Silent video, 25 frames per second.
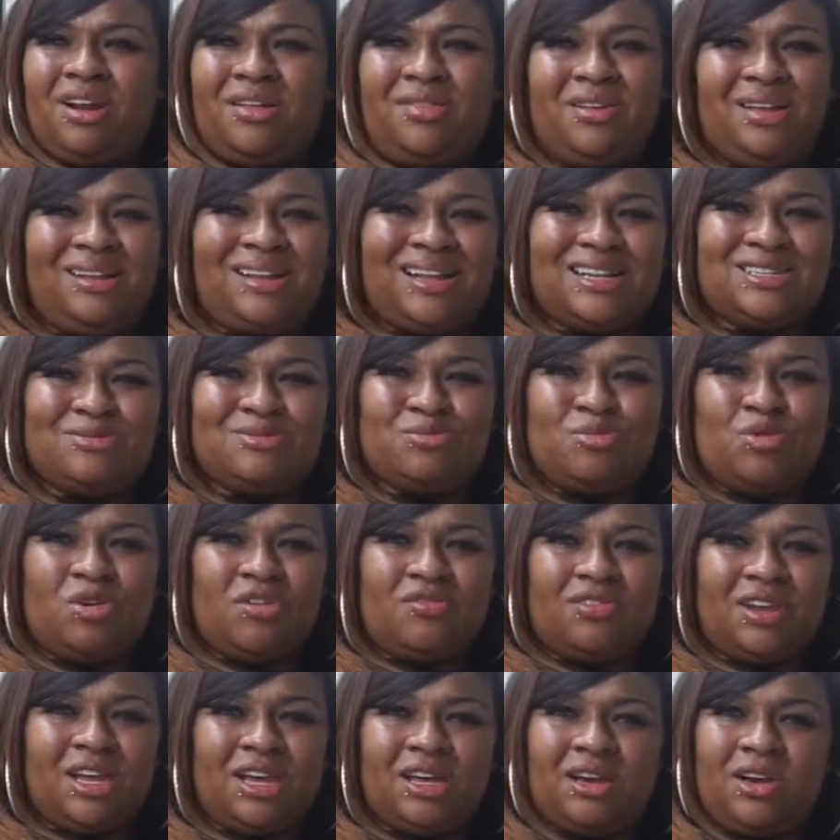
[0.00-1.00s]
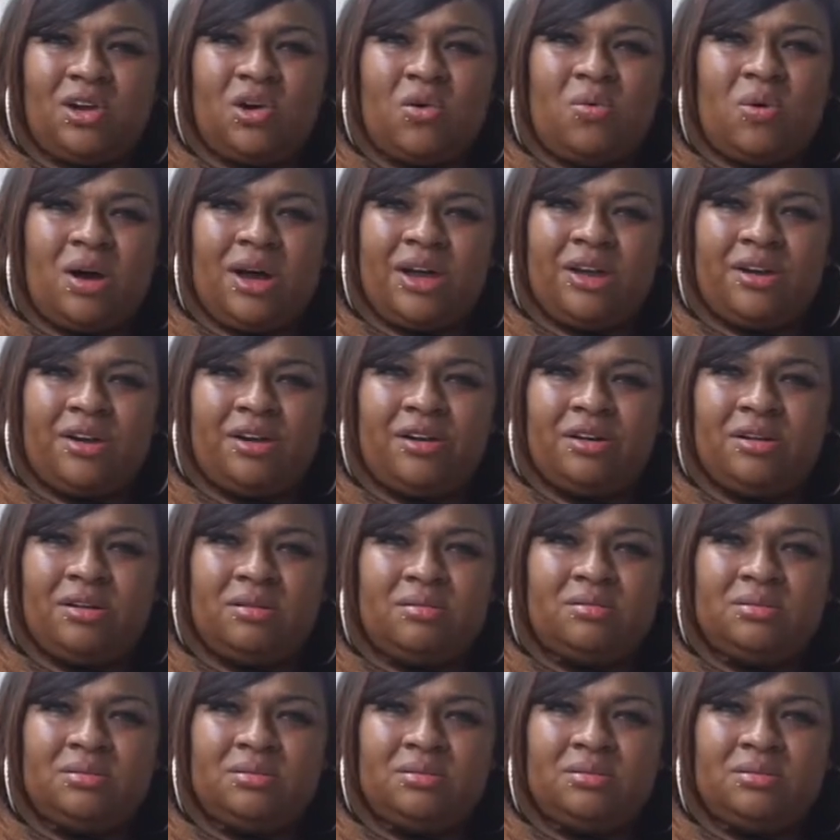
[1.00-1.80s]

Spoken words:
I think that's more of like an acquired